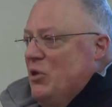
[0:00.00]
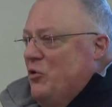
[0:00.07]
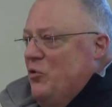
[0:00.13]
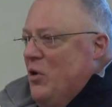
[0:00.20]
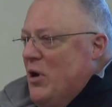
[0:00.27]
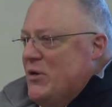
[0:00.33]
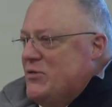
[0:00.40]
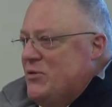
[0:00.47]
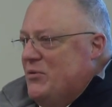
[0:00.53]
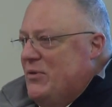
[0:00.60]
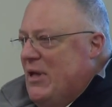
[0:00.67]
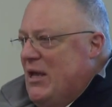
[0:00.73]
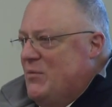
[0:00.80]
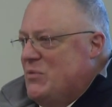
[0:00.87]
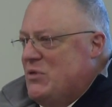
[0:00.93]
across her
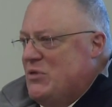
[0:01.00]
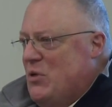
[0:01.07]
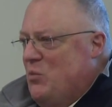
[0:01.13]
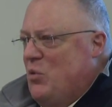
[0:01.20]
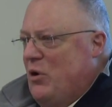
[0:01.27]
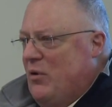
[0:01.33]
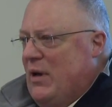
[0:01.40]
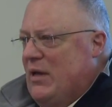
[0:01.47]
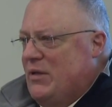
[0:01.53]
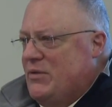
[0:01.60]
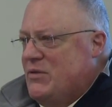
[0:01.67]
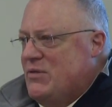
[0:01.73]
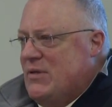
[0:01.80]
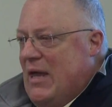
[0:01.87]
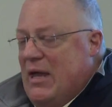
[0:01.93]
name somewhere
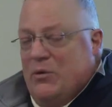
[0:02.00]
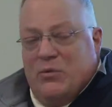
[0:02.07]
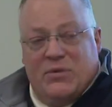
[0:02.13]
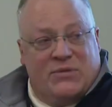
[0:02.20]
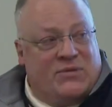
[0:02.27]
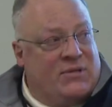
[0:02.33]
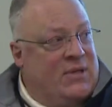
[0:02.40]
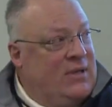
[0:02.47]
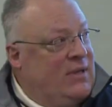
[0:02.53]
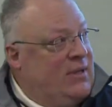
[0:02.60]
else. I was,